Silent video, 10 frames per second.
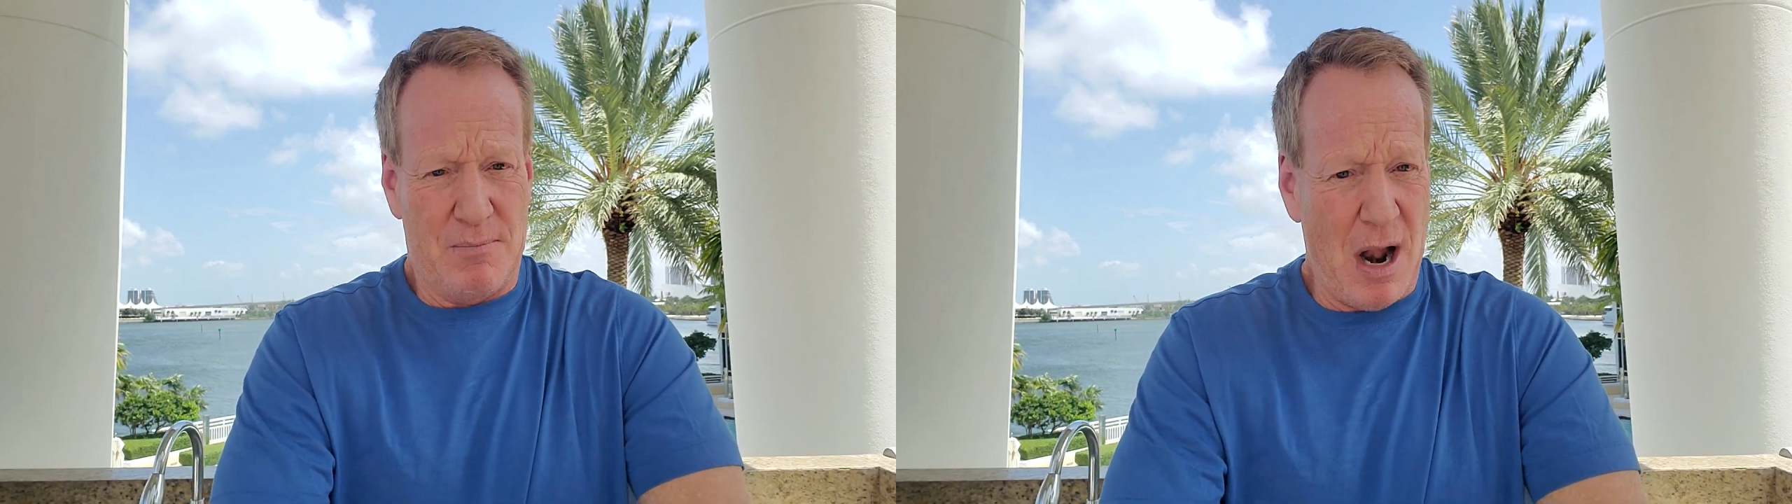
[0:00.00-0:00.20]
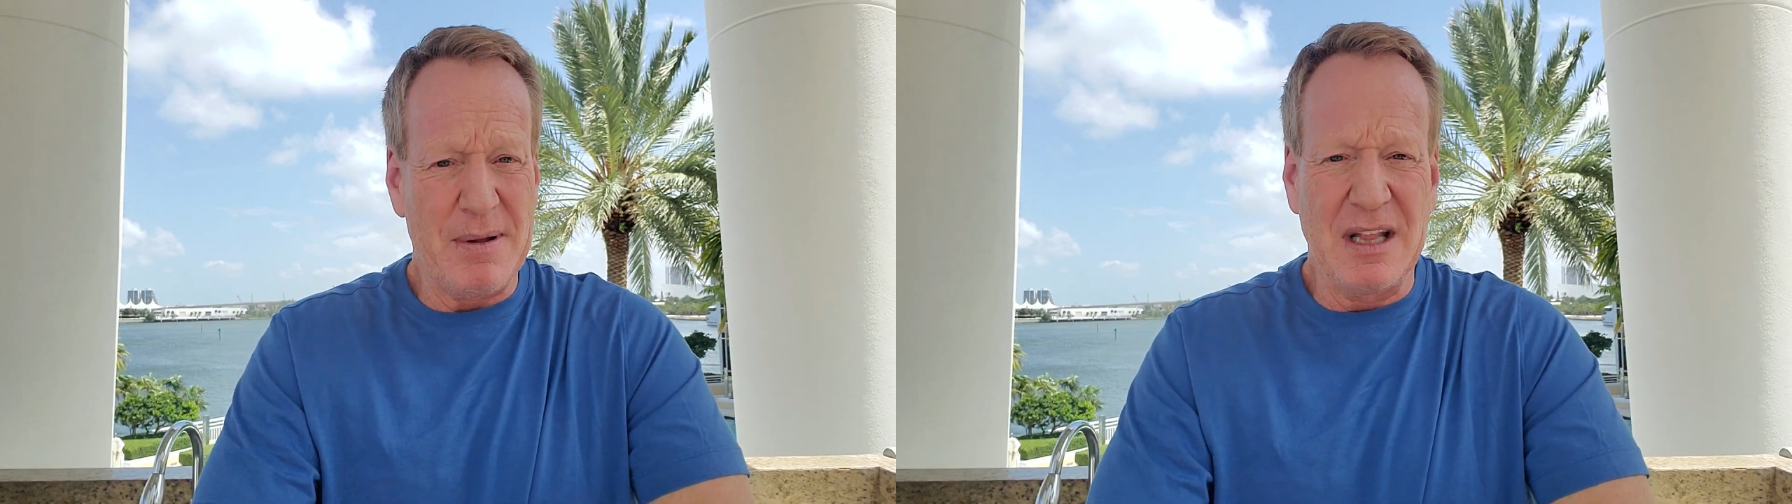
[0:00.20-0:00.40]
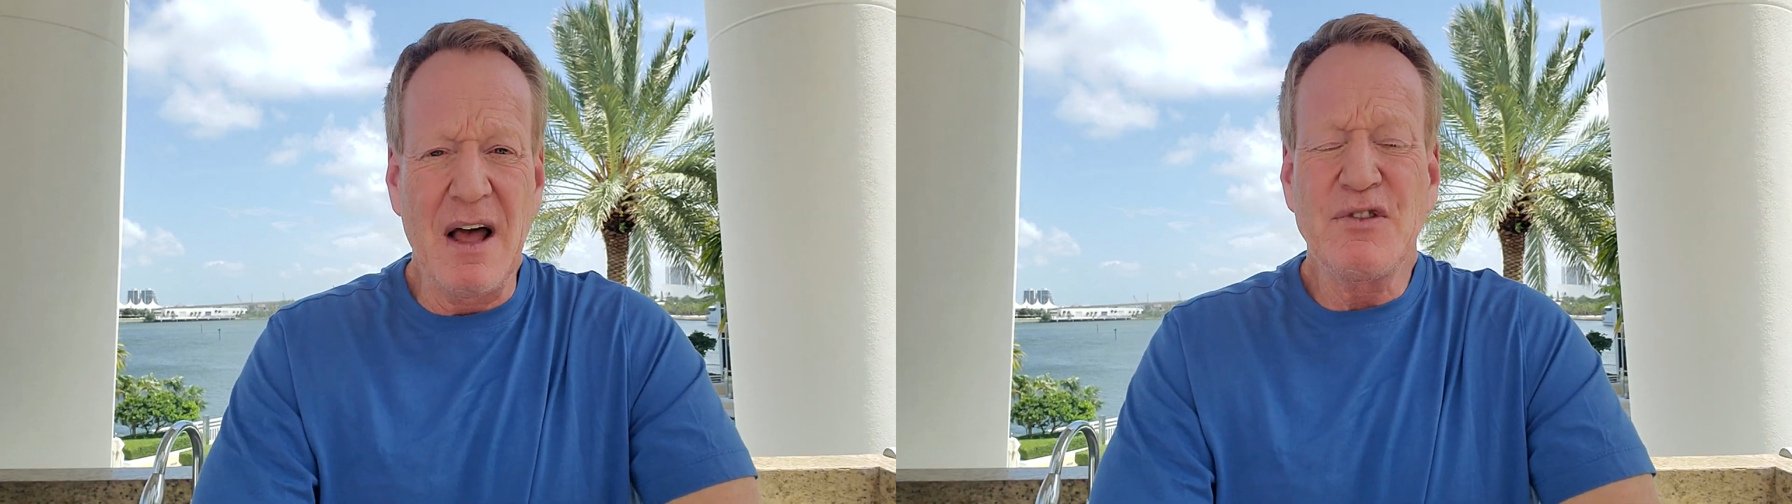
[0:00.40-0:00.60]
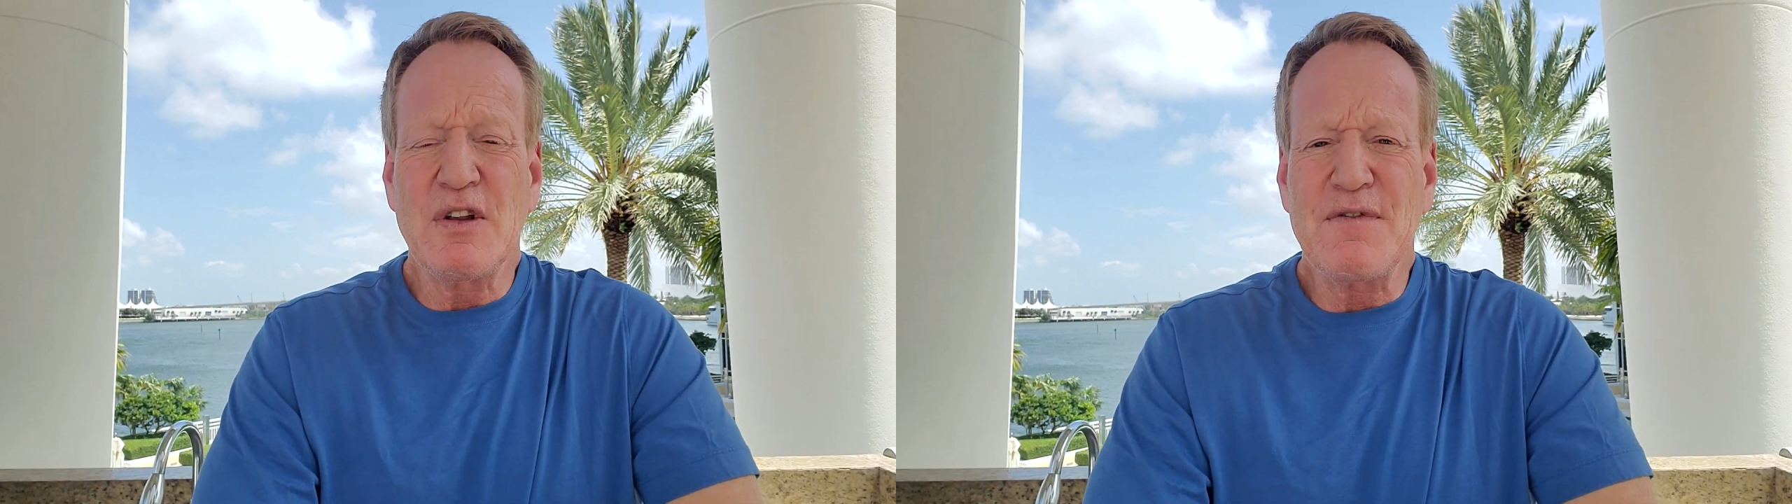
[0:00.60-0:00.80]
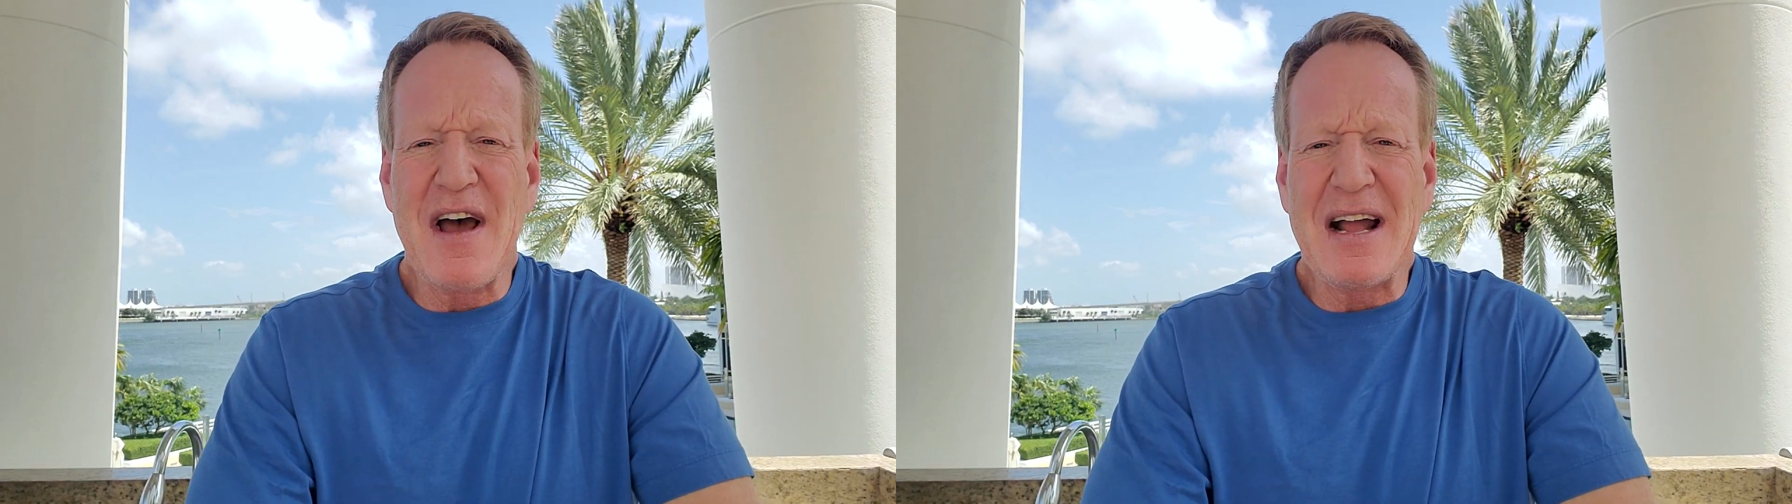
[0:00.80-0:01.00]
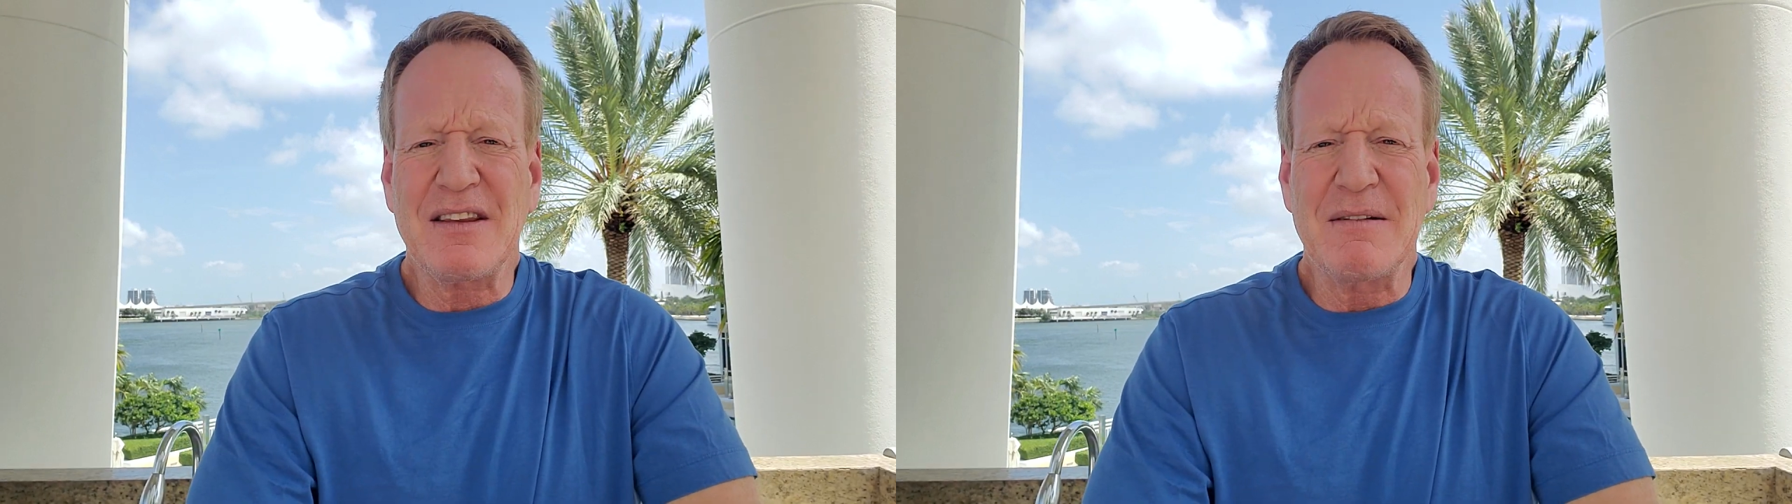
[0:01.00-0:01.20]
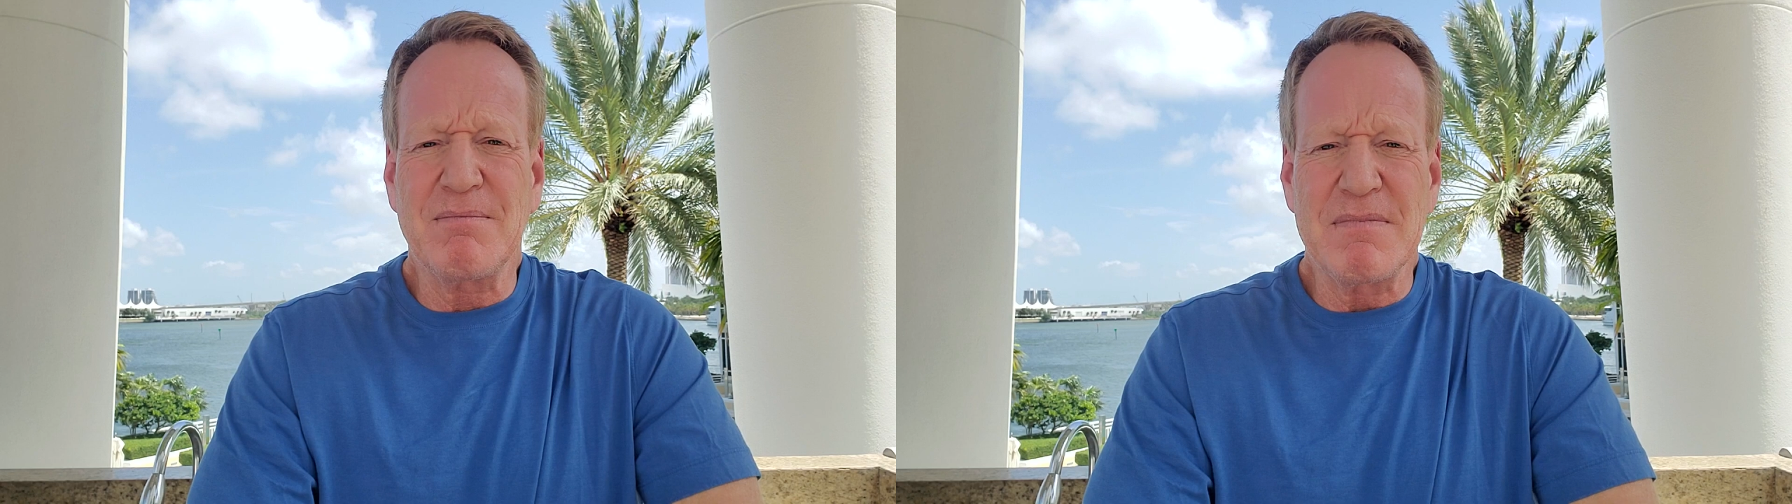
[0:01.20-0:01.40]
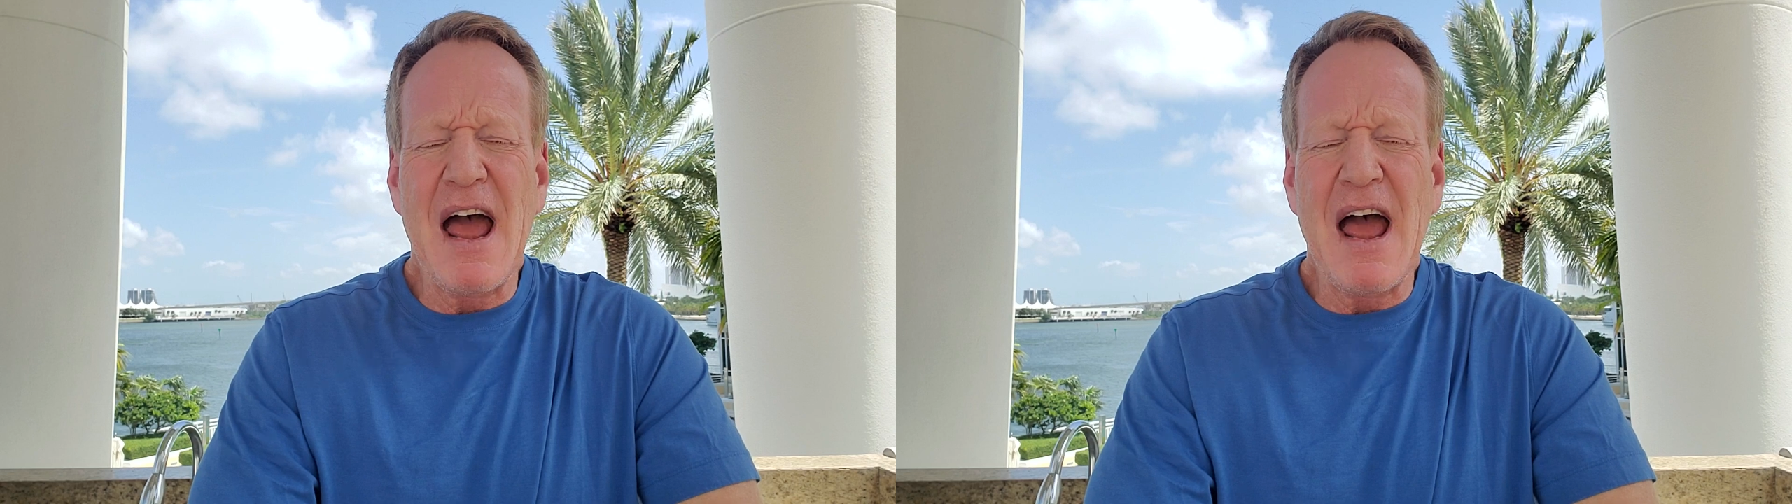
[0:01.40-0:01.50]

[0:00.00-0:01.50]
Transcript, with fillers: probably loves the fact that